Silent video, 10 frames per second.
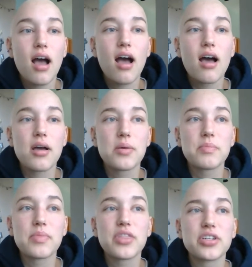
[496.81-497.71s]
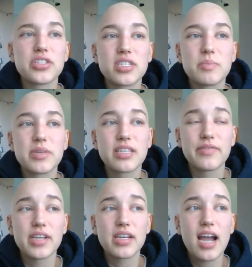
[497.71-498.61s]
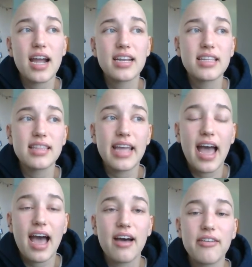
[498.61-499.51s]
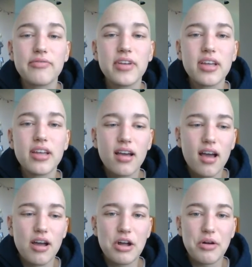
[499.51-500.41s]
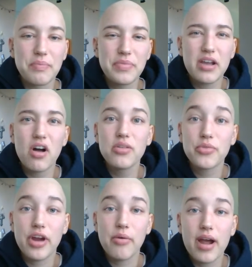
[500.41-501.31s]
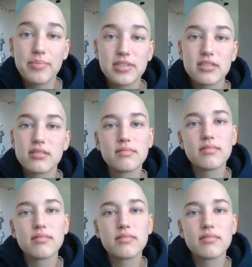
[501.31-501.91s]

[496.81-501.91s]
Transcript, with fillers: There's a specific kind that they have. They call them gray wipes.